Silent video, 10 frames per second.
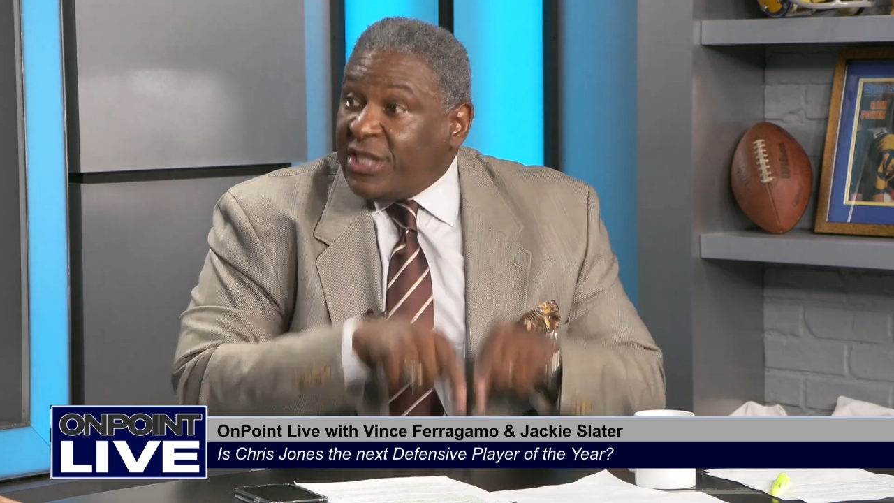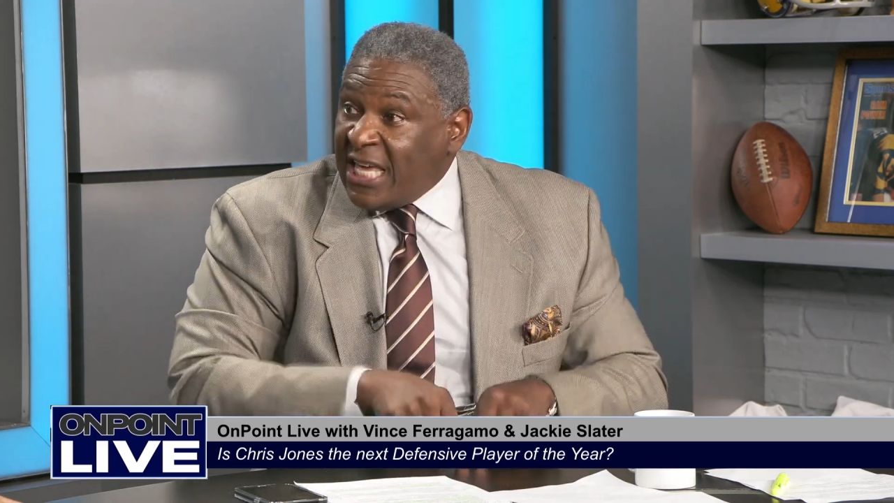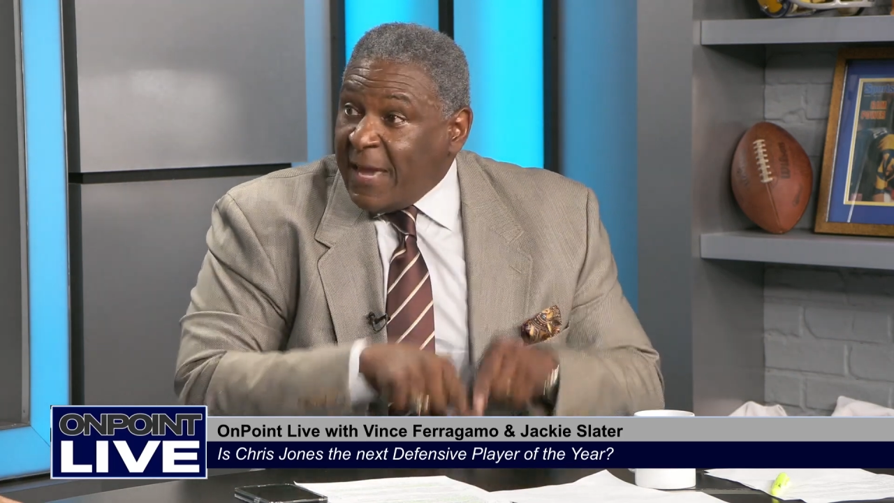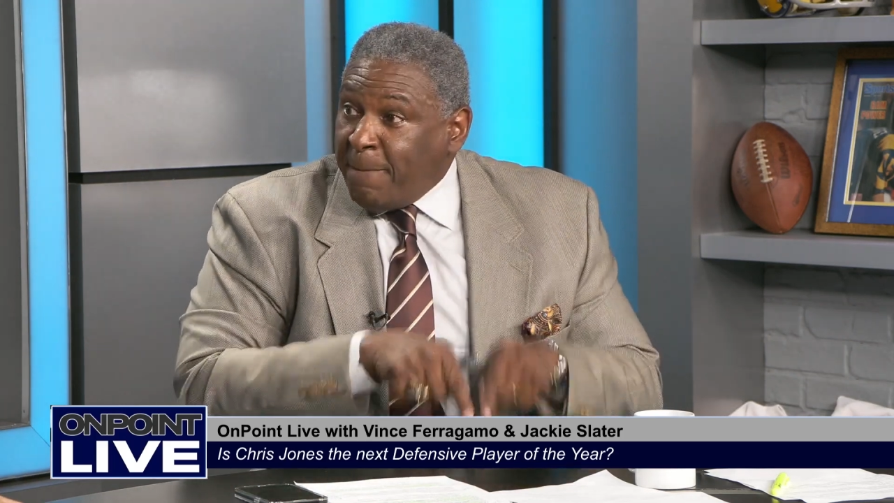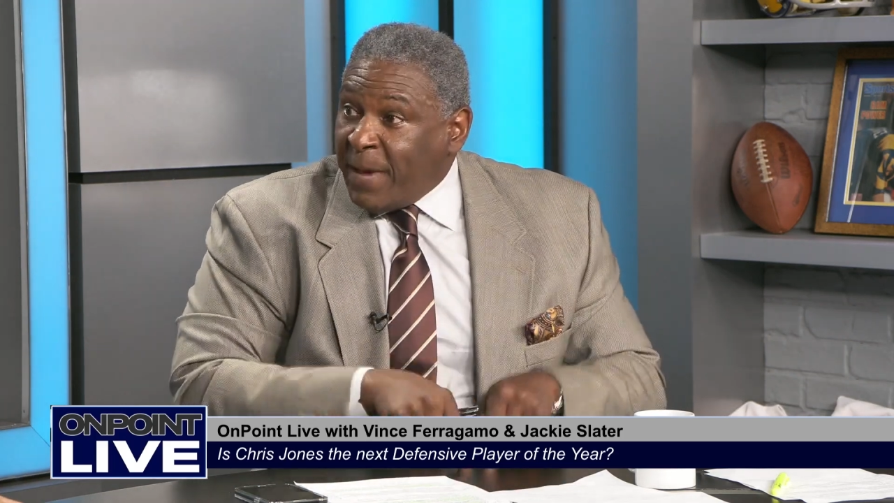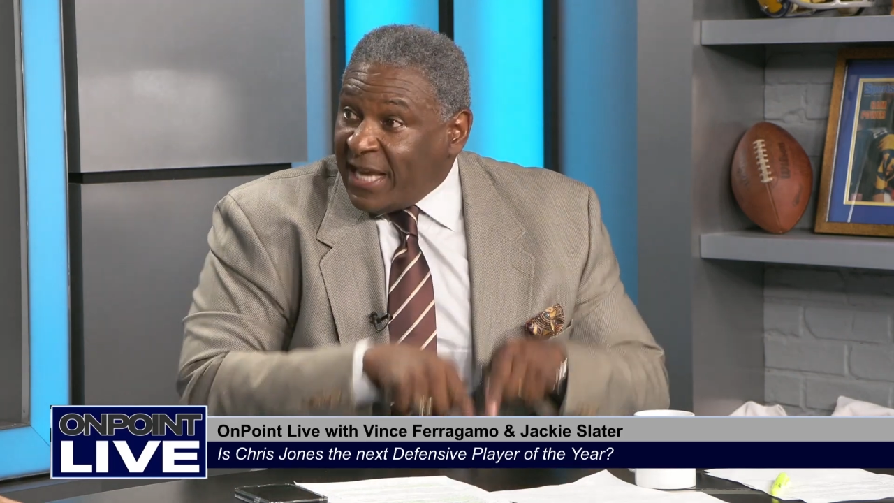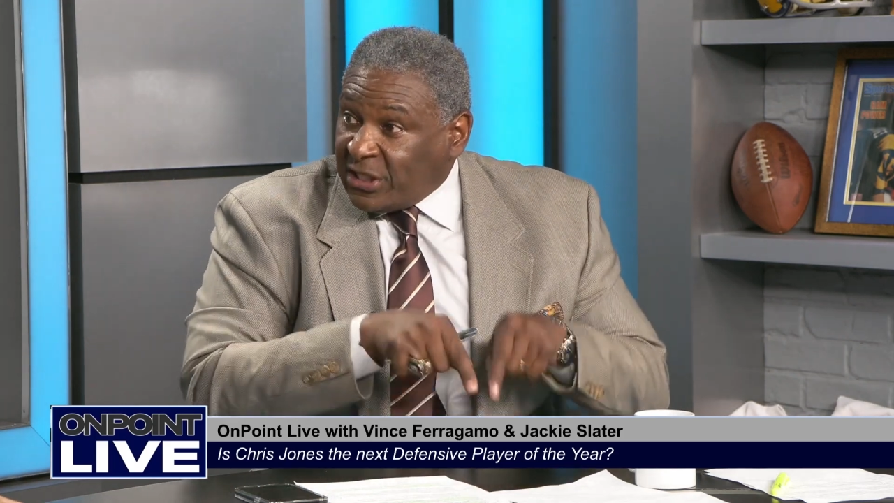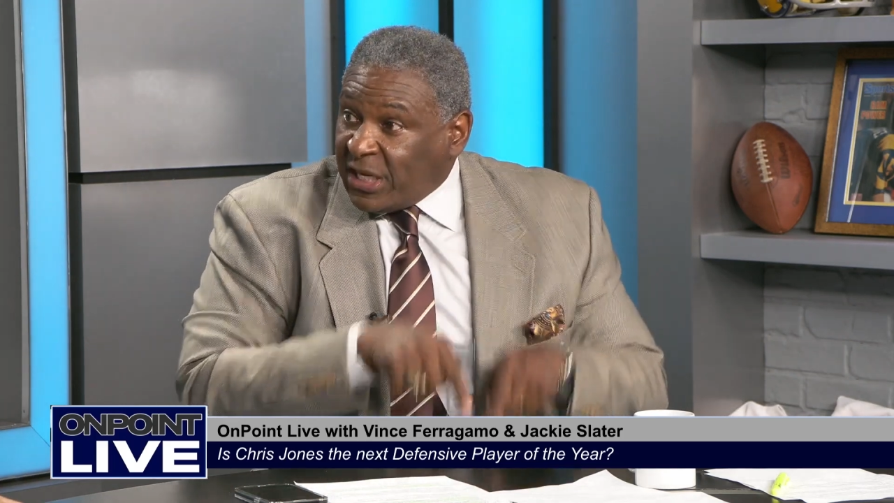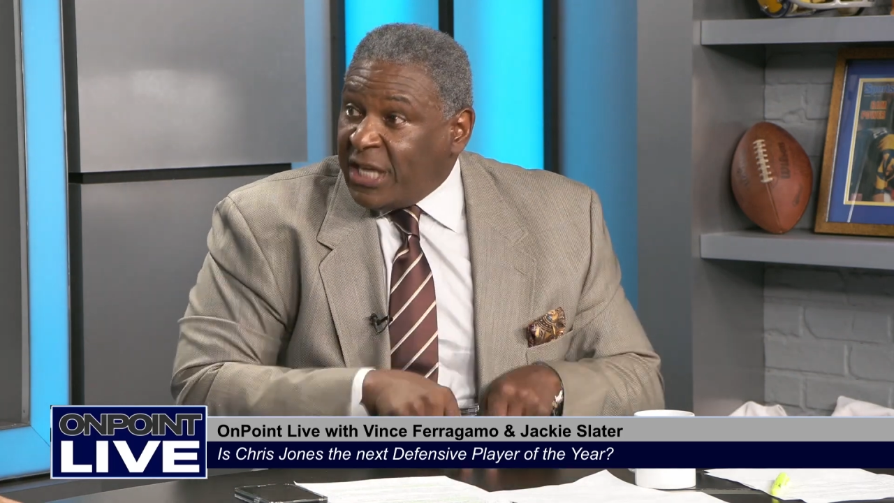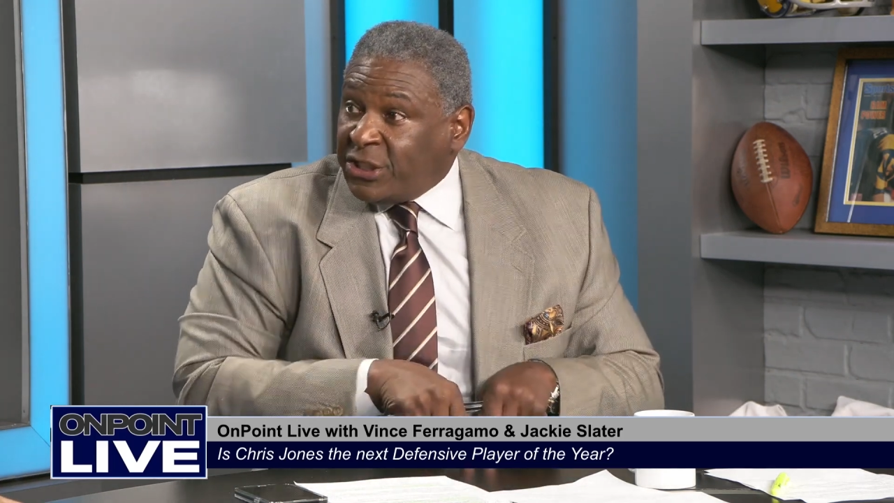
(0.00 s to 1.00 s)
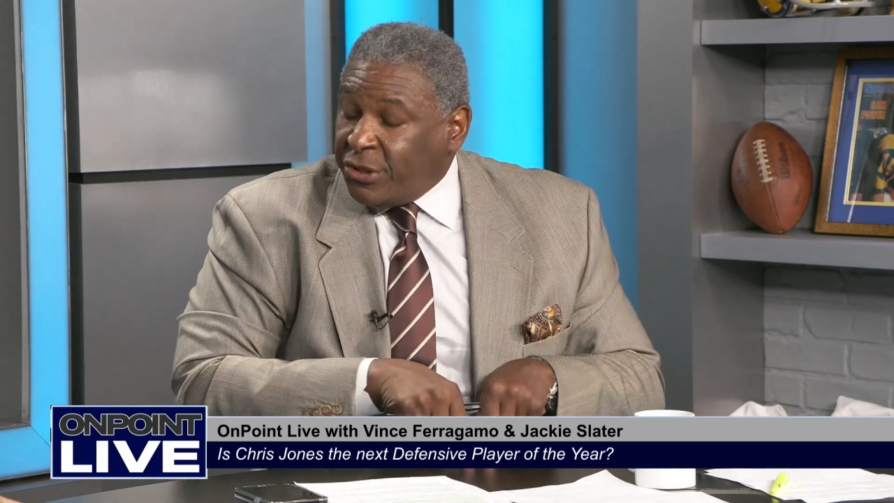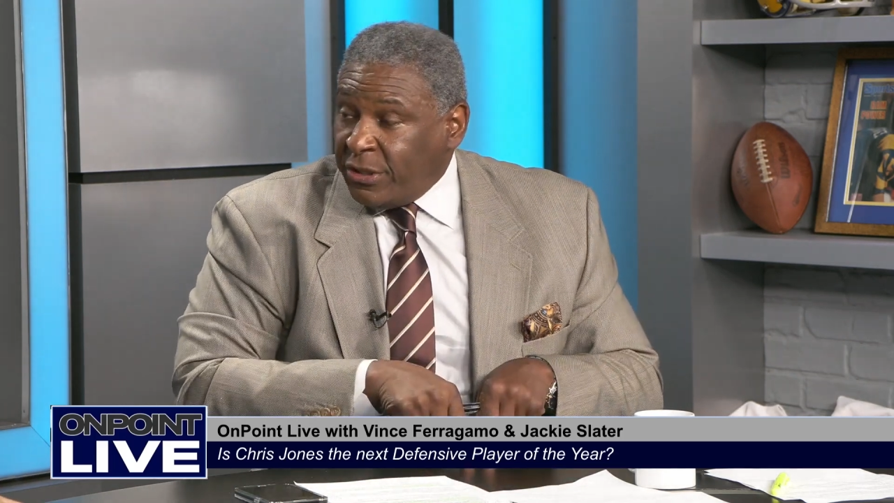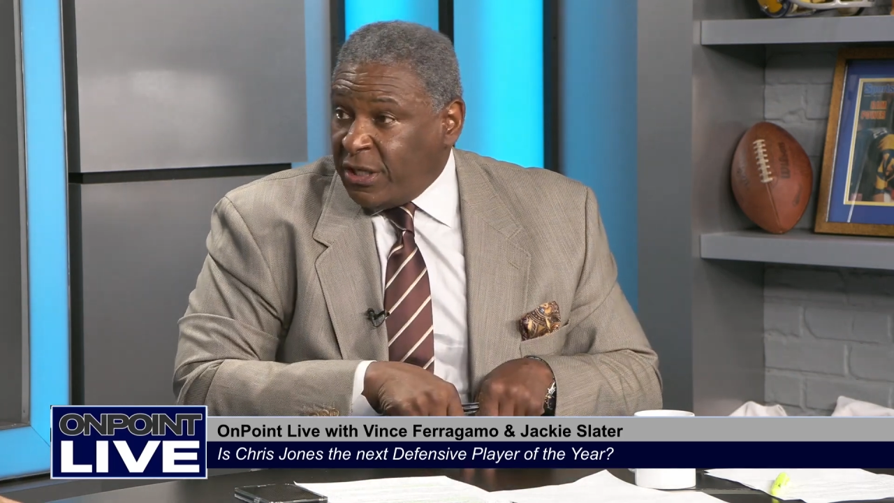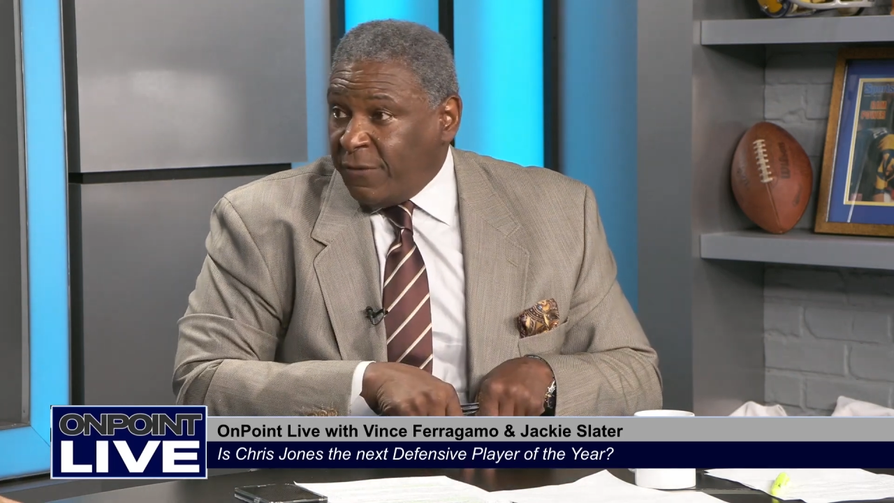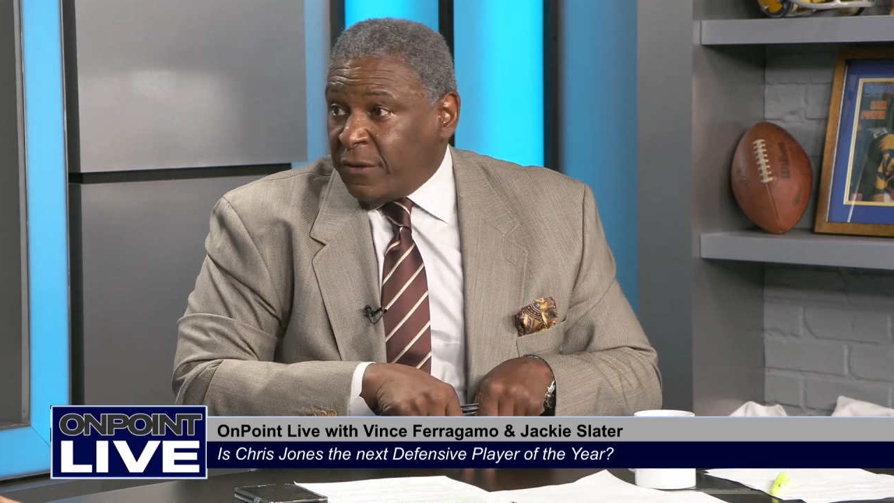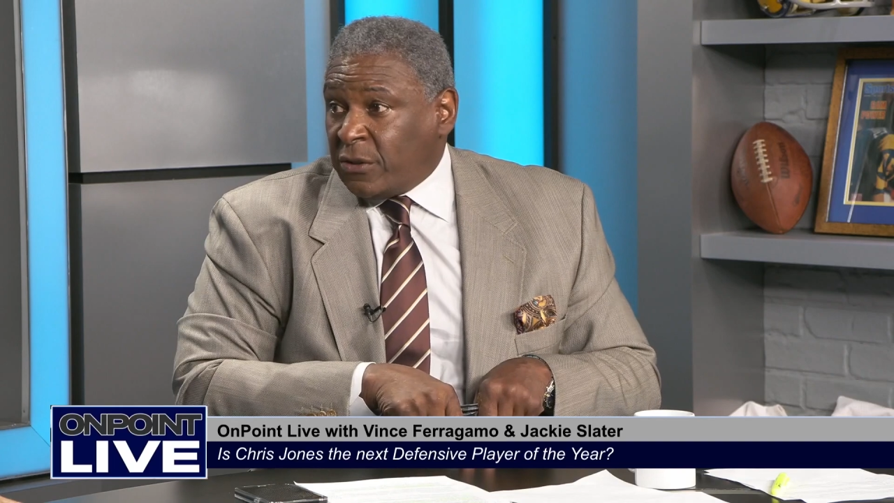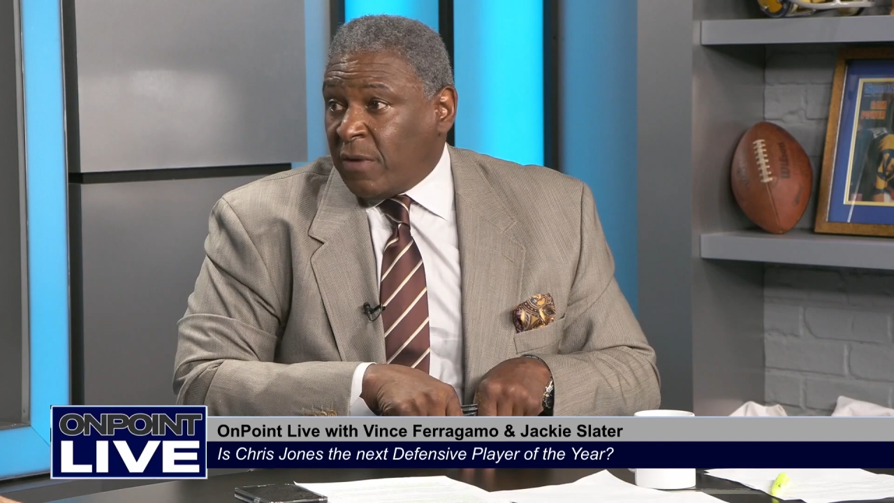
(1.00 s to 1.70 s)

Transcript: the best interior defensive